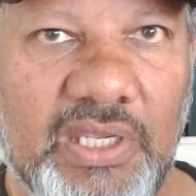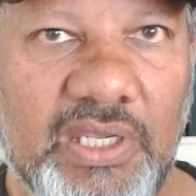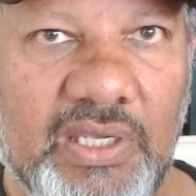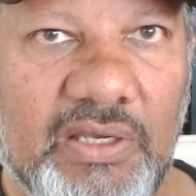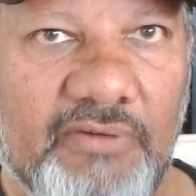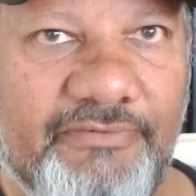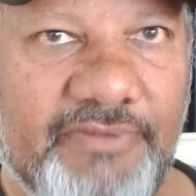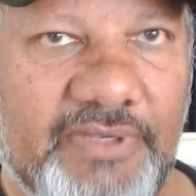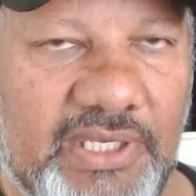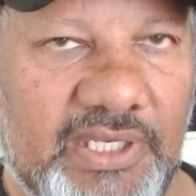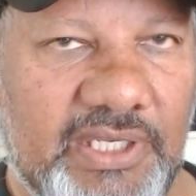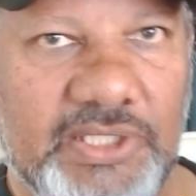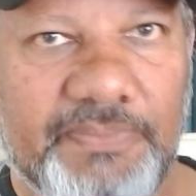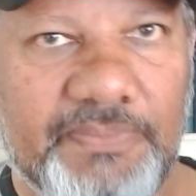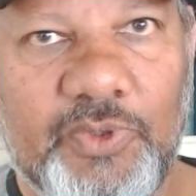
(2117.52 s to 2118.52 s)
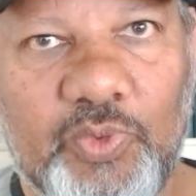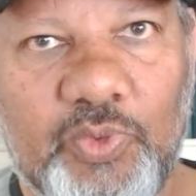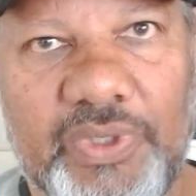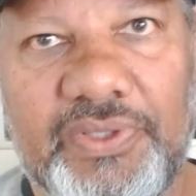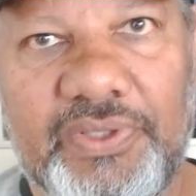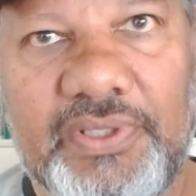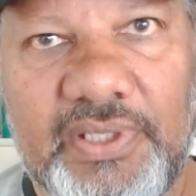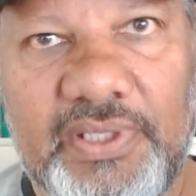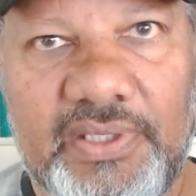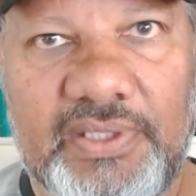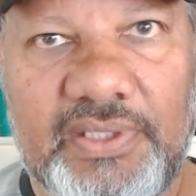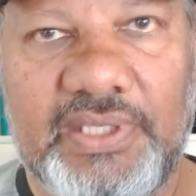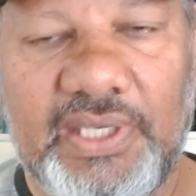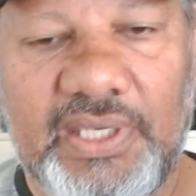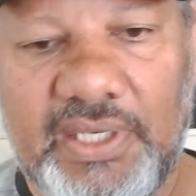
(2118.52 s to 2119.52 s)
of Egypt with
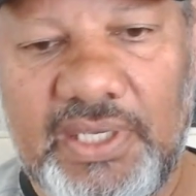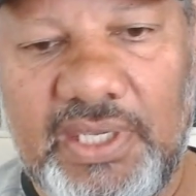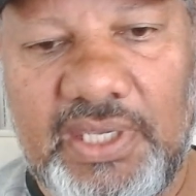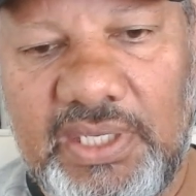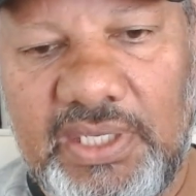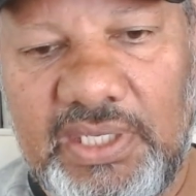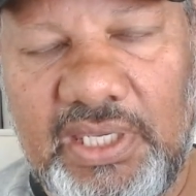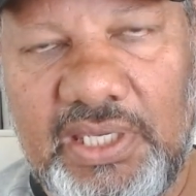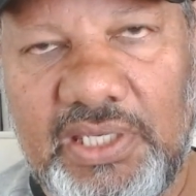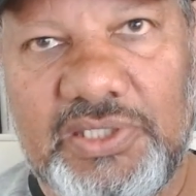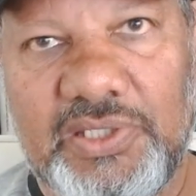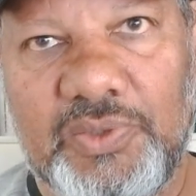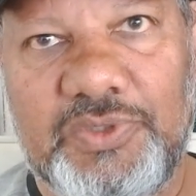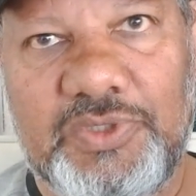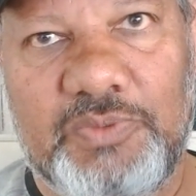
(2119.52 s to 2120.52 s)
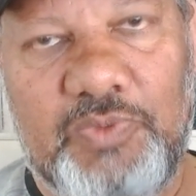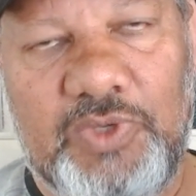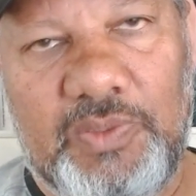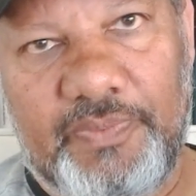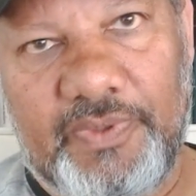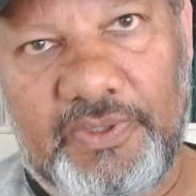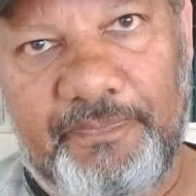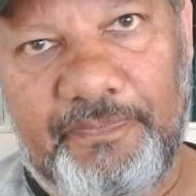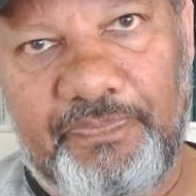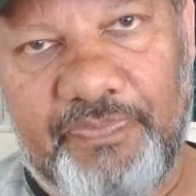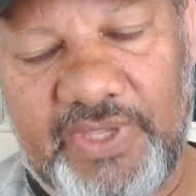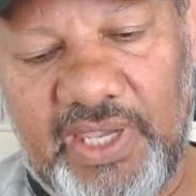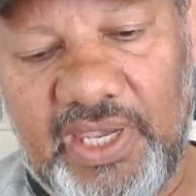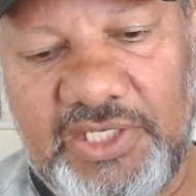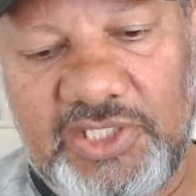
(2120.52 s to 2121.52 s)
the Hyksos people.
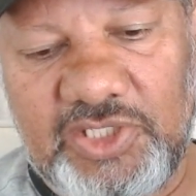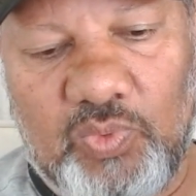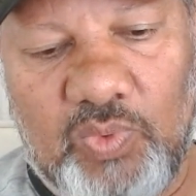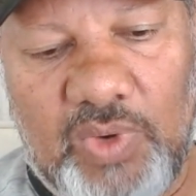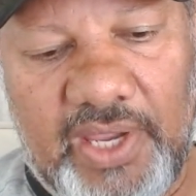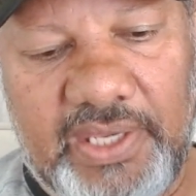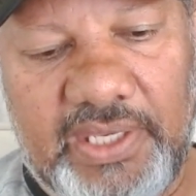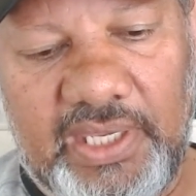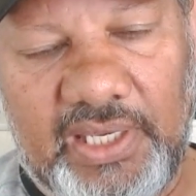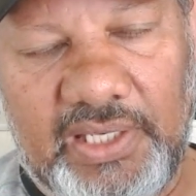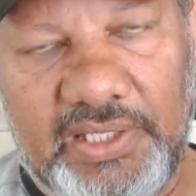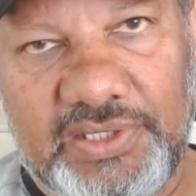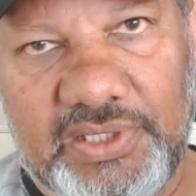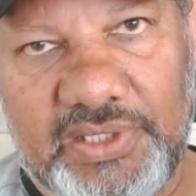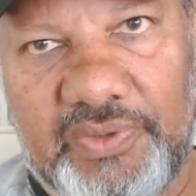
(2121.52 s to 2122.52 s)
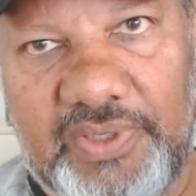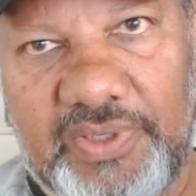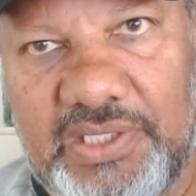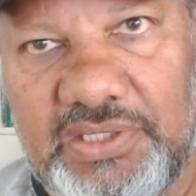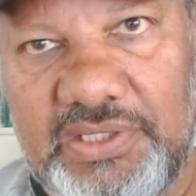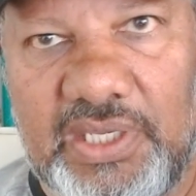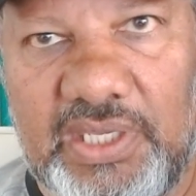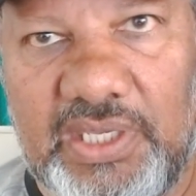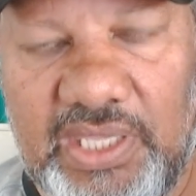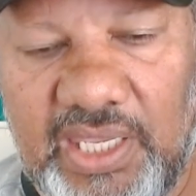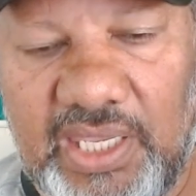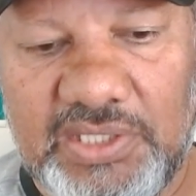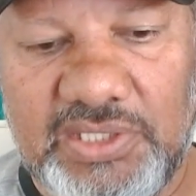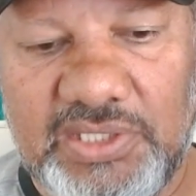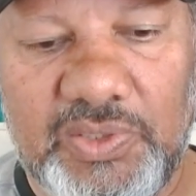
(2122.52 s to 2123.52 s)
The H-Y-X-O-S, the
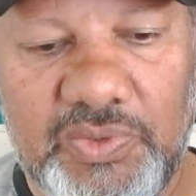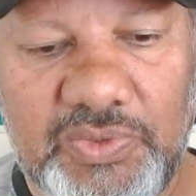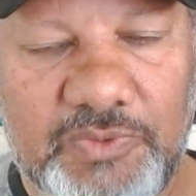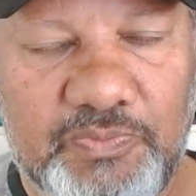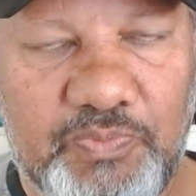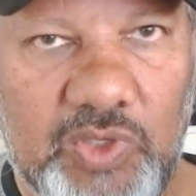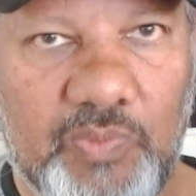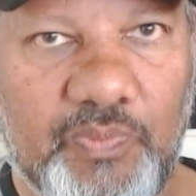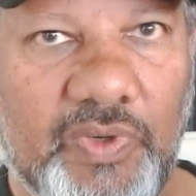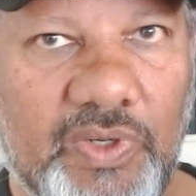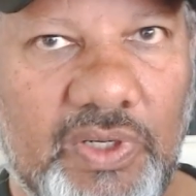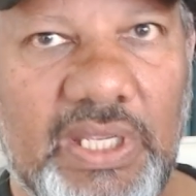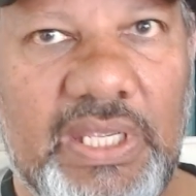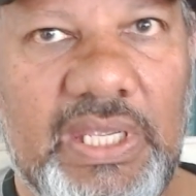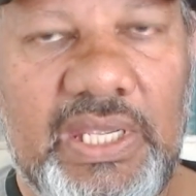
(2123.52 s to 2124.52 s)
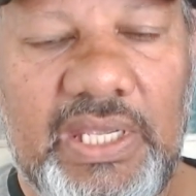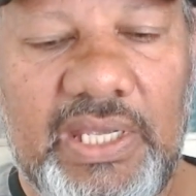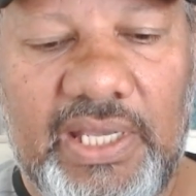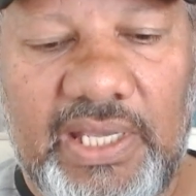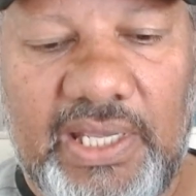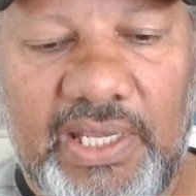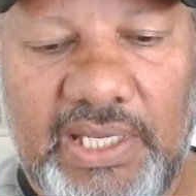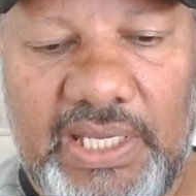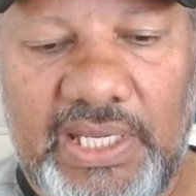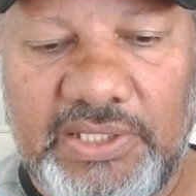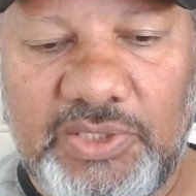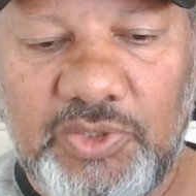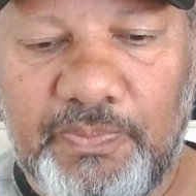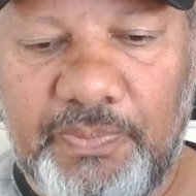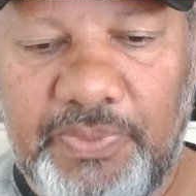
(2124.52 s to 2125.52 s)
Hyksos people are
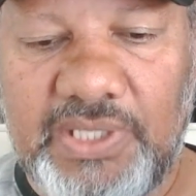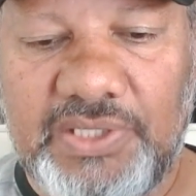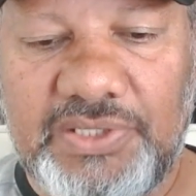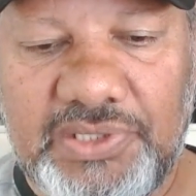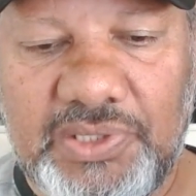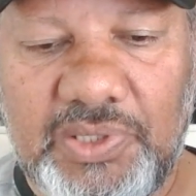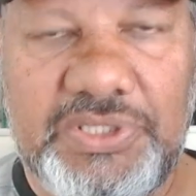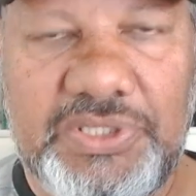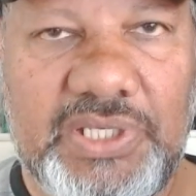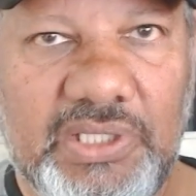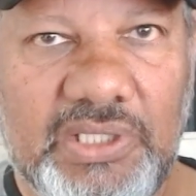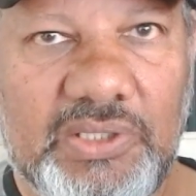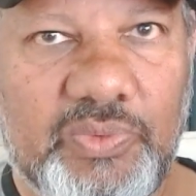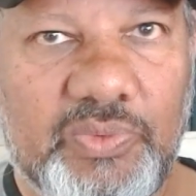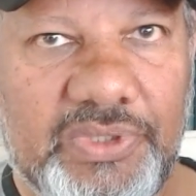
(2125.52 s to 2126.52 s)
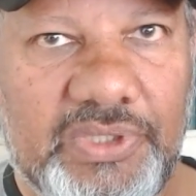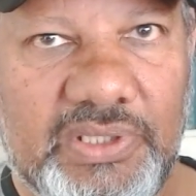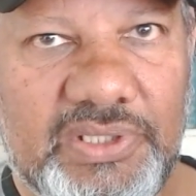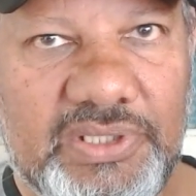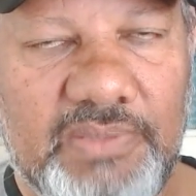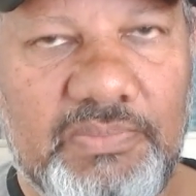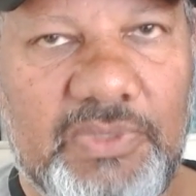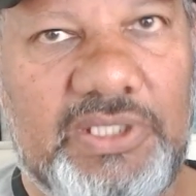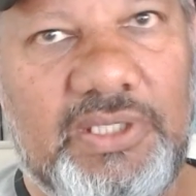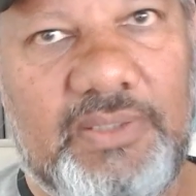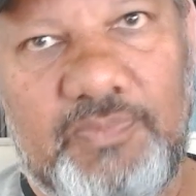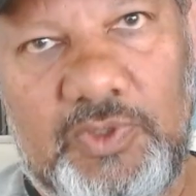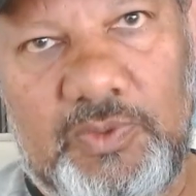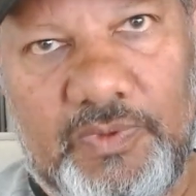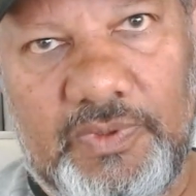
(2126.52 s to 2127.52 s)
to be associated with the
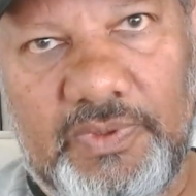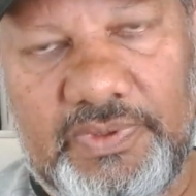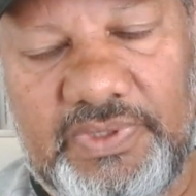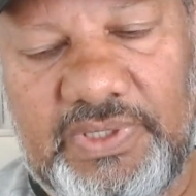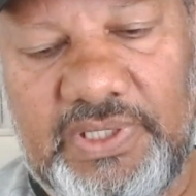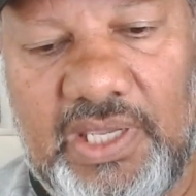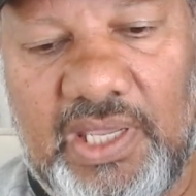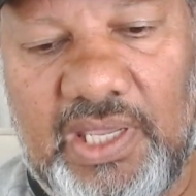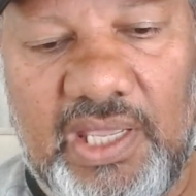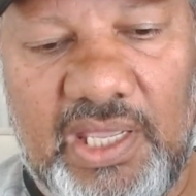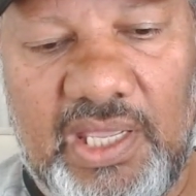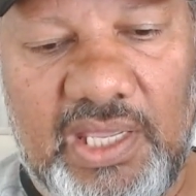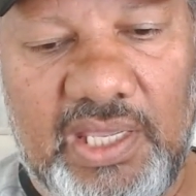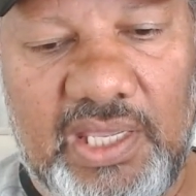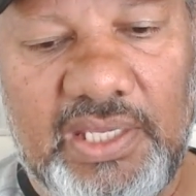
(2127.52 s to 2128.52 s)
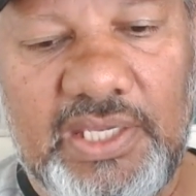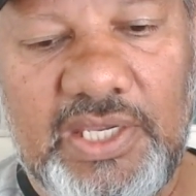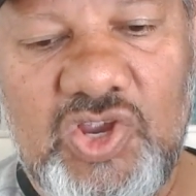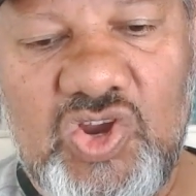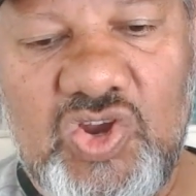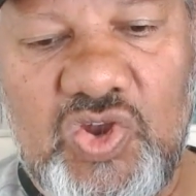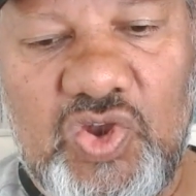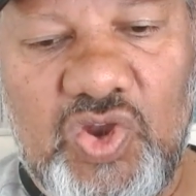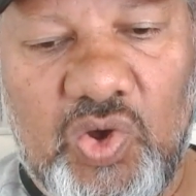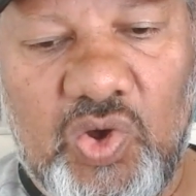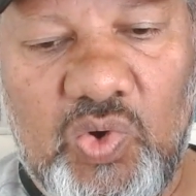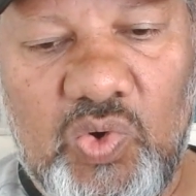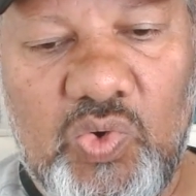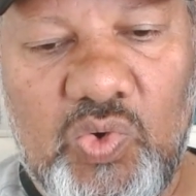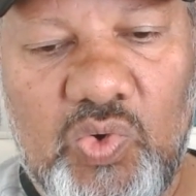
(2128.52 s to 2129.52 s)
Semitic people. There are
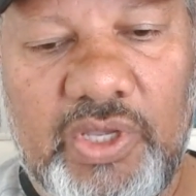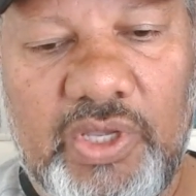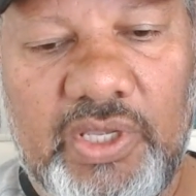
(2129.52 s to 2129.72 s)
no